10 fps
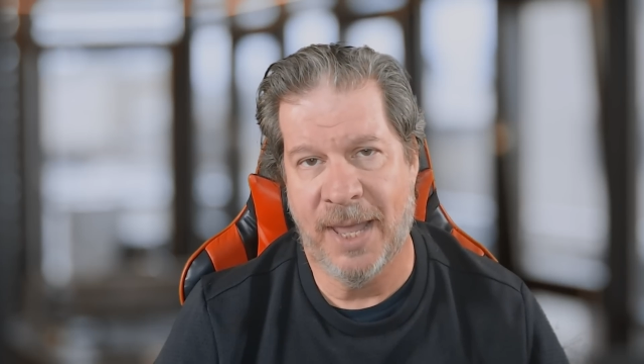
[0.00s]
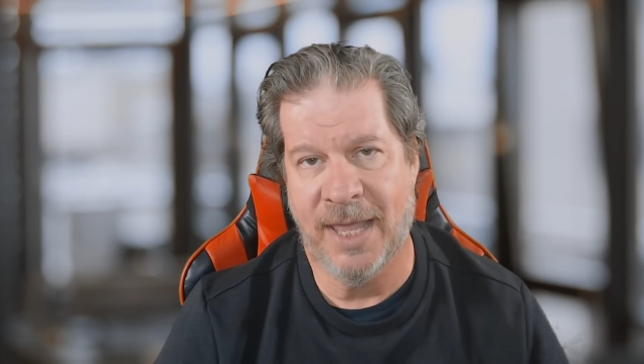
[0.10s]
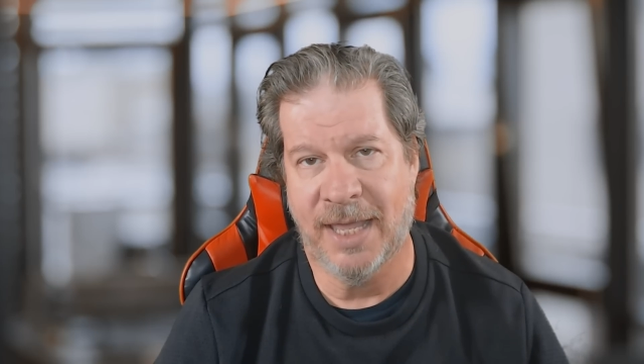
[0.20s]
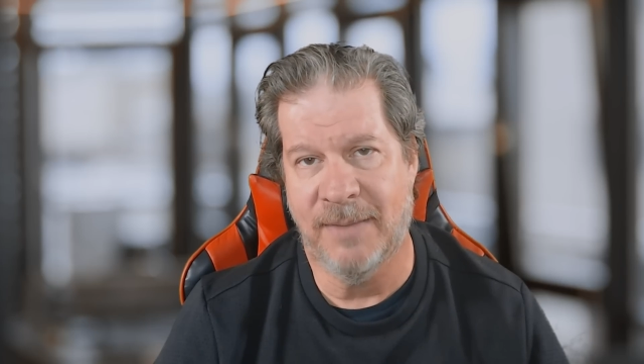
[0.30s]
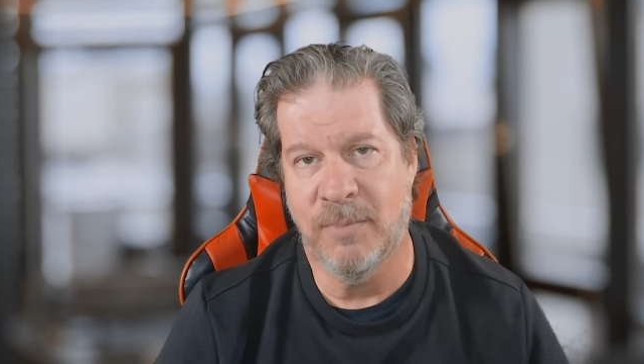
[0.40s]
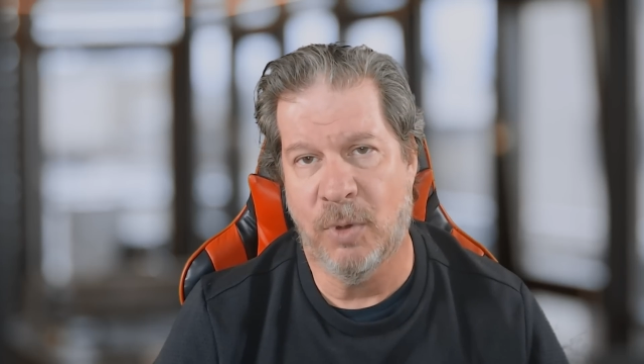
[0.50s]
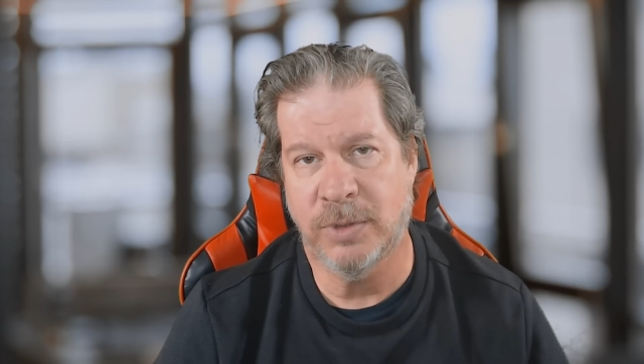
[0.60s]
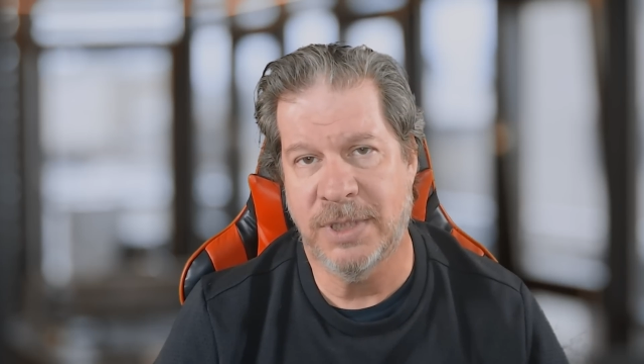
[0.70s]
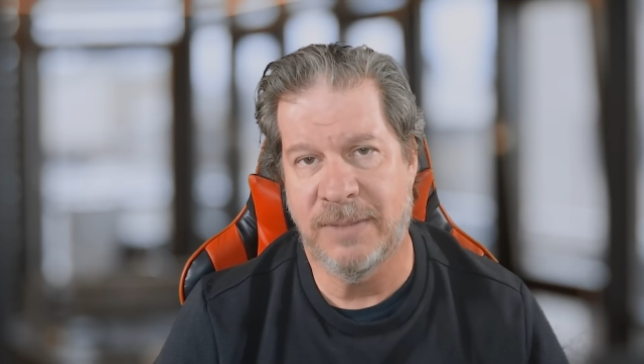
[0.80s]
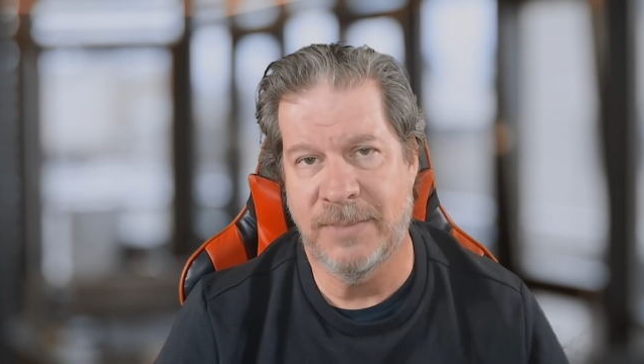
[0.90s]
paying a
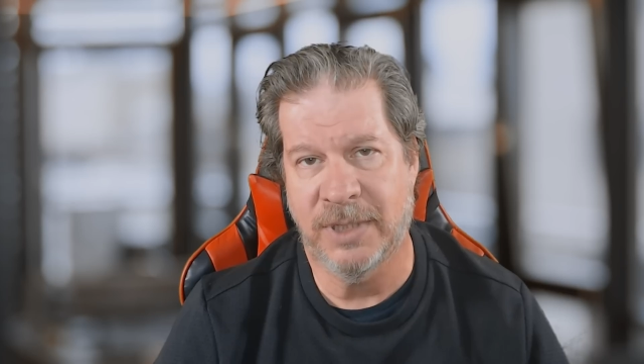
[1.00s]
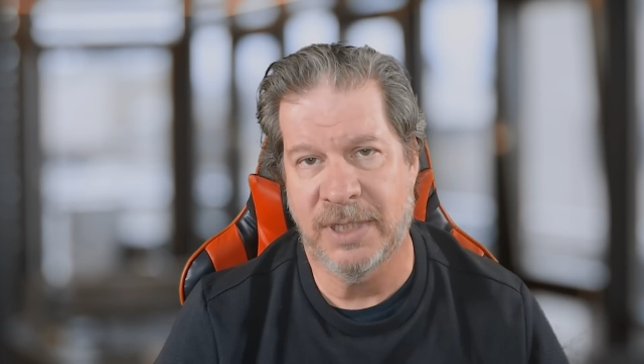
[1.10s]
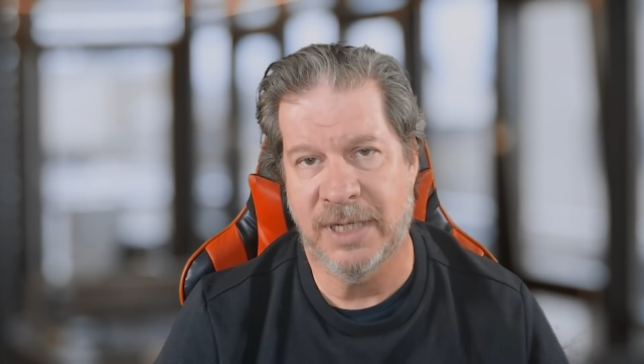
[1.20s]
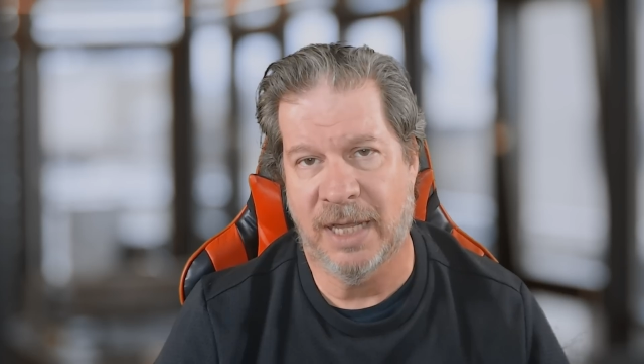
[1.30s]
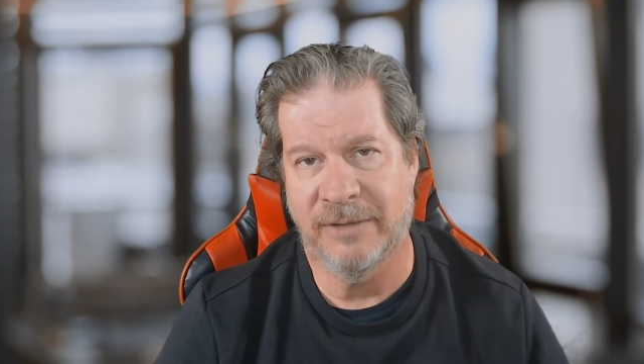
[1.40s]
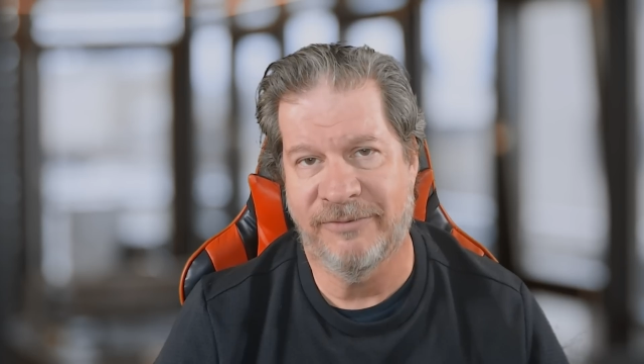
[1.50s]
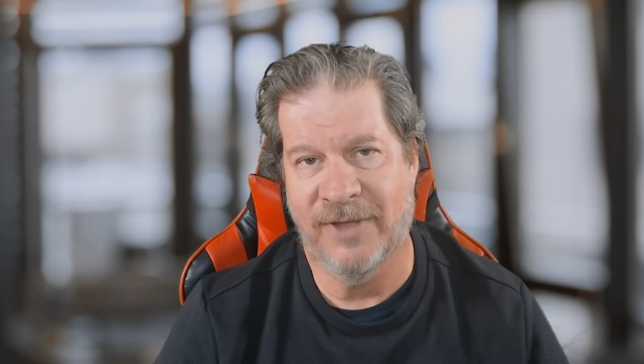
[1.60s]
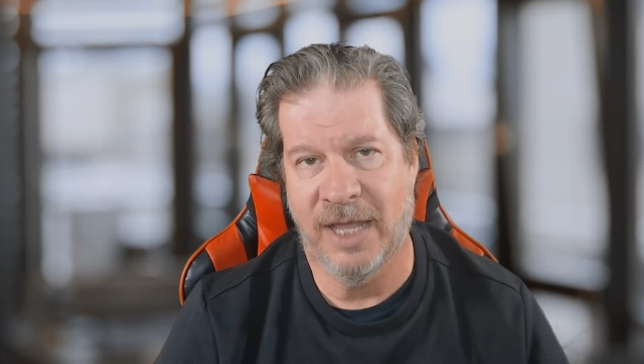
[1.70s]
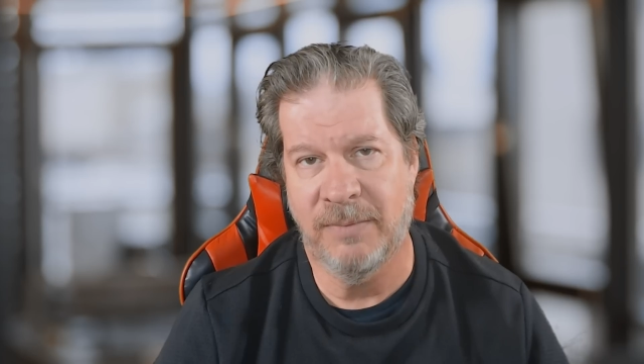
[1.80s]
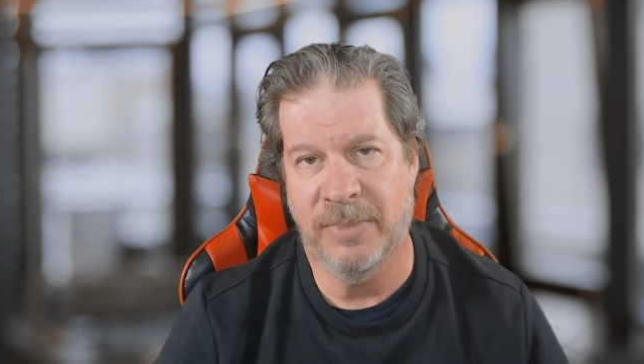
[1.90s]
multi-million-dollar
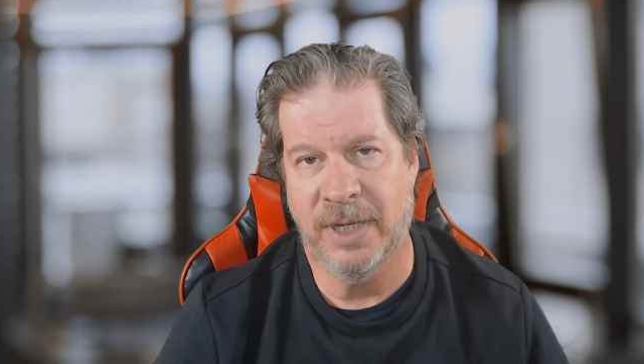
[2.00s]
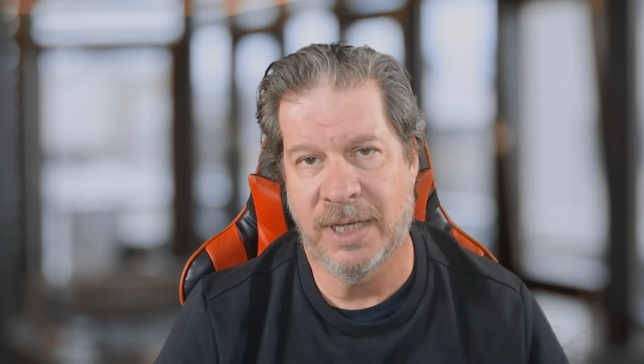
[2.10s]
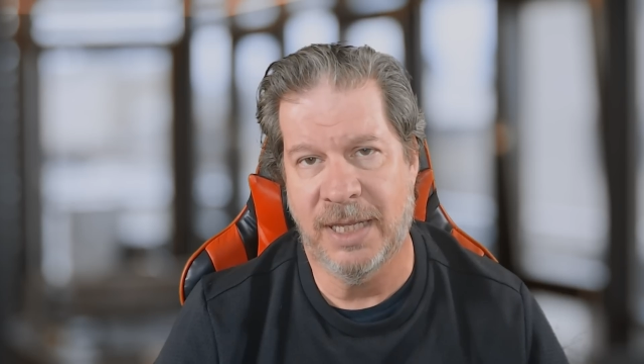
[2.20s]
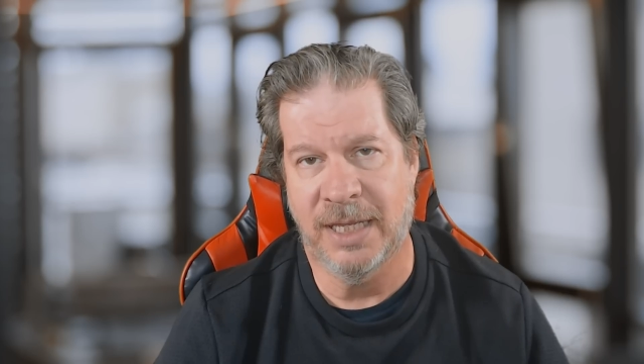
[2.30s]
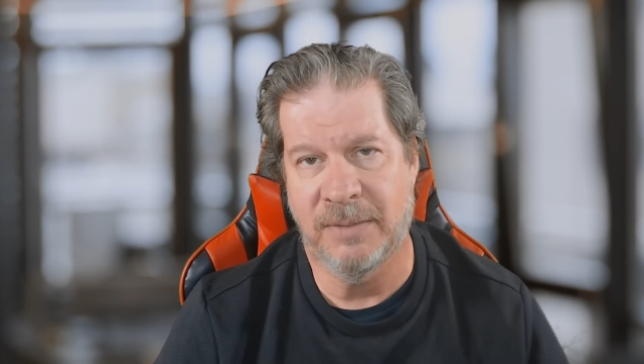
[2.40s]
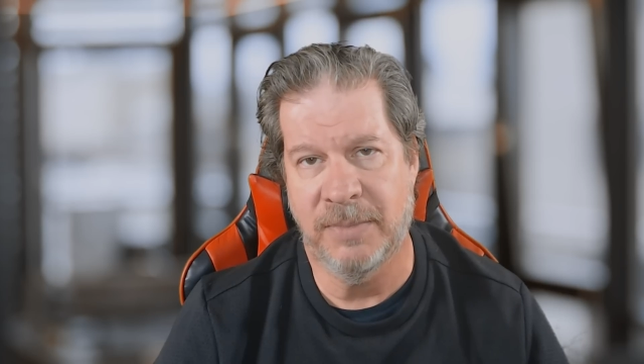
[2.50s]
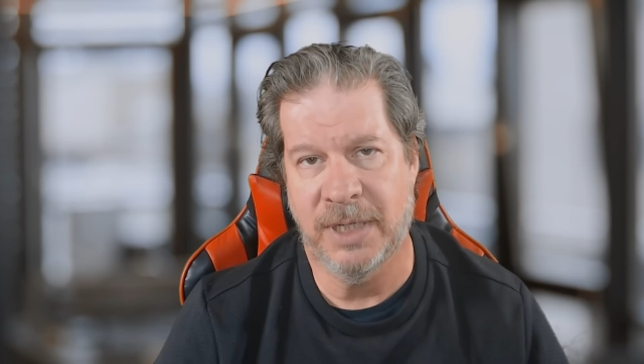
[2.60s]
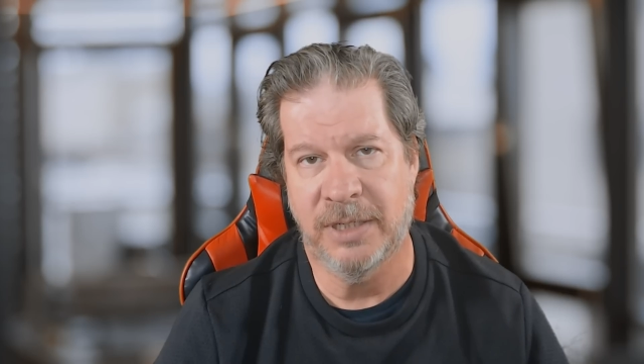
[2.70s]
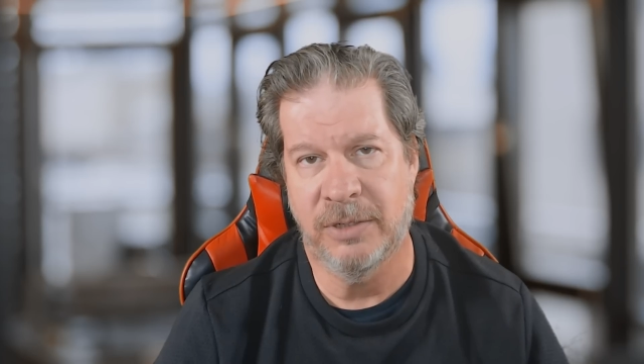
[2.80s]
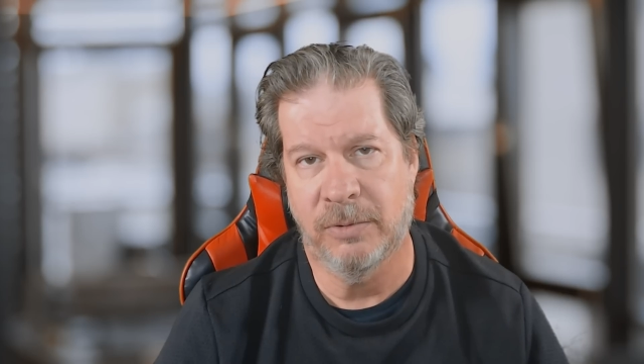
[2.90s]
fine, but he
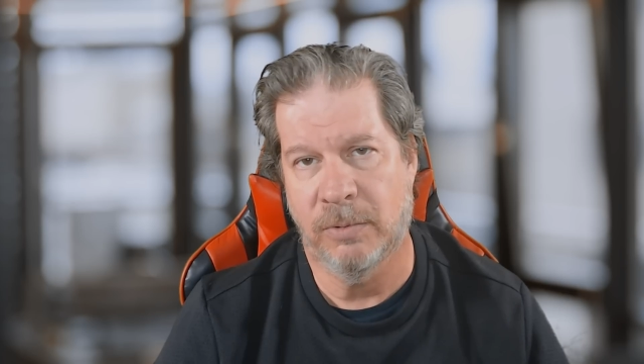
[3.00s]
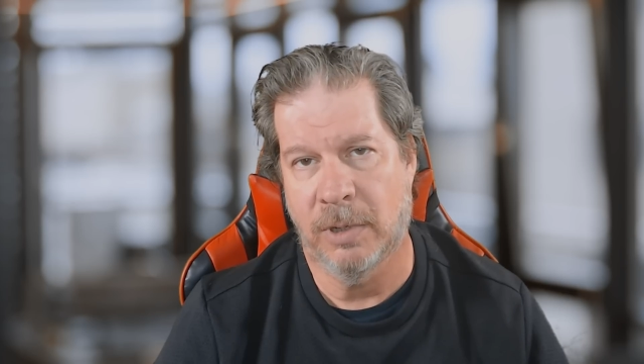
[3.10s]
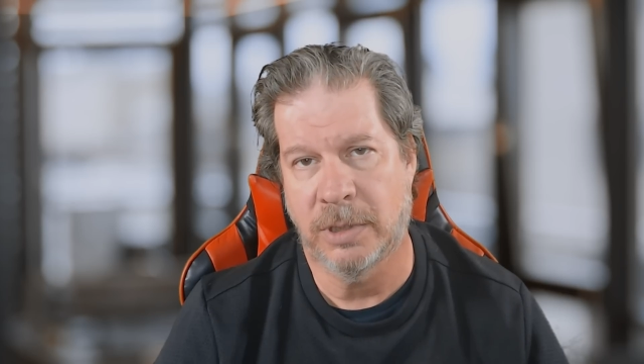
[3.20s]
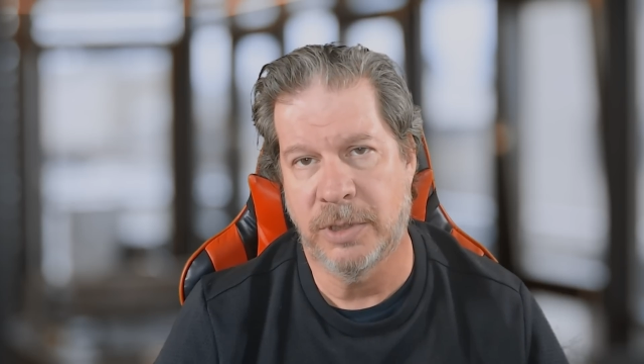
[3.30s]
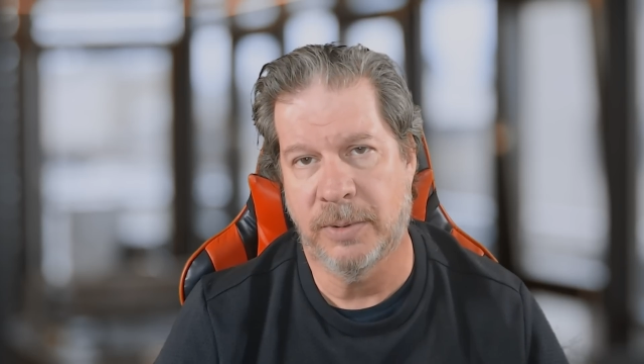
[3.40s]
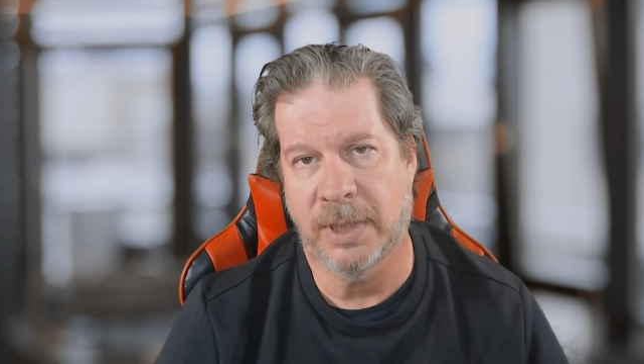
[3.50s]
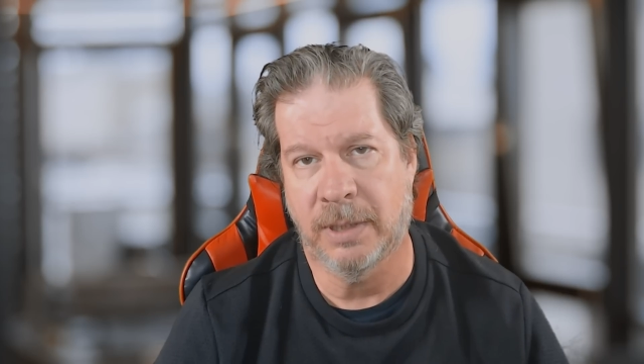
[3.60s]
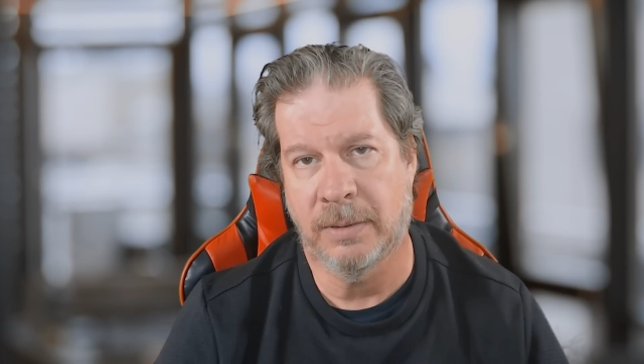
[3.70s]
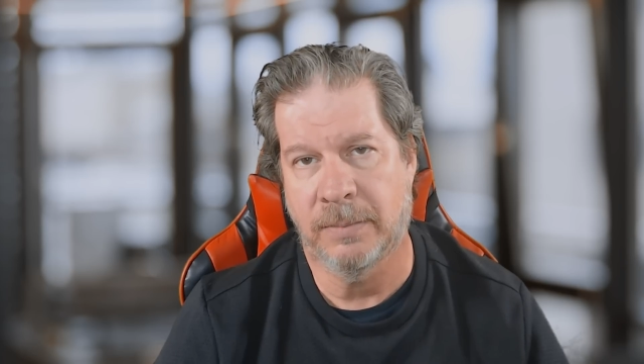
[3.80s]
admitted no wrongdoing.